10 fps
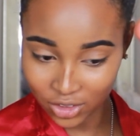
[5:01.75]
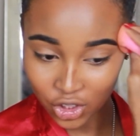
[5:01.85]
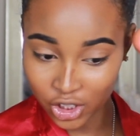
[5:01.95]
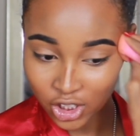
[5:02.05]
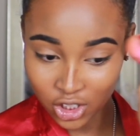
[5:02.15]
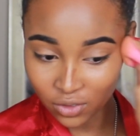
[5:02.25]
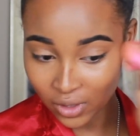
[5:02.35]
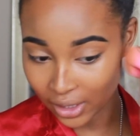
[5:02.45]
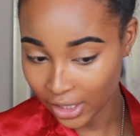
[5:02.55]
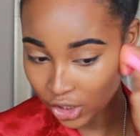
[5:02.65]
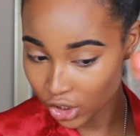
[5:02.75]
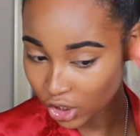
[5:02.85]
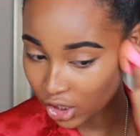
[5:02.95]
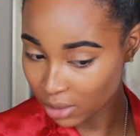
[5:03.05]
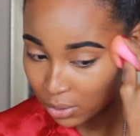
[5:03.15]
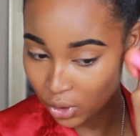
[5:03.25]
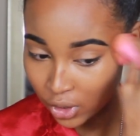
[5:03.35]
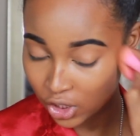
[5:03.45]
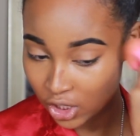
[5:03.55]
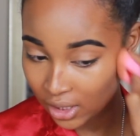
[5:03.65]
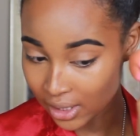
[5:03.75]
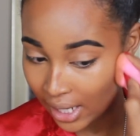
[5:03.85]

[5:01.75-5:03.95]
Christian relationships, Christian